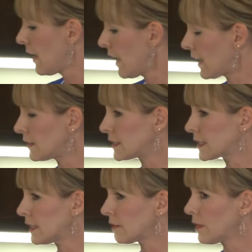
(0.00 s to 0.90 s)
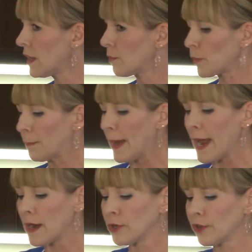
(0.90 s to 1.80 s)
it's going to
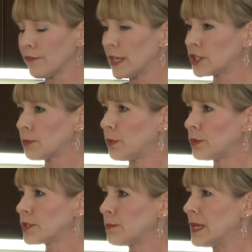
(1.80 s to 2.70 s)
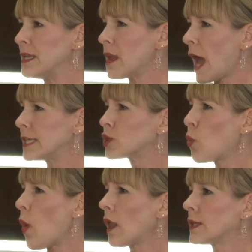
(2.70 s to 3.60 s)
prepare your vegetables to be nice
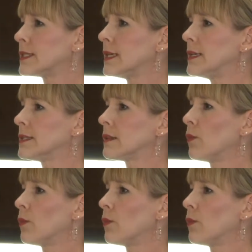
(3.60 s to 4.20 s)
qualities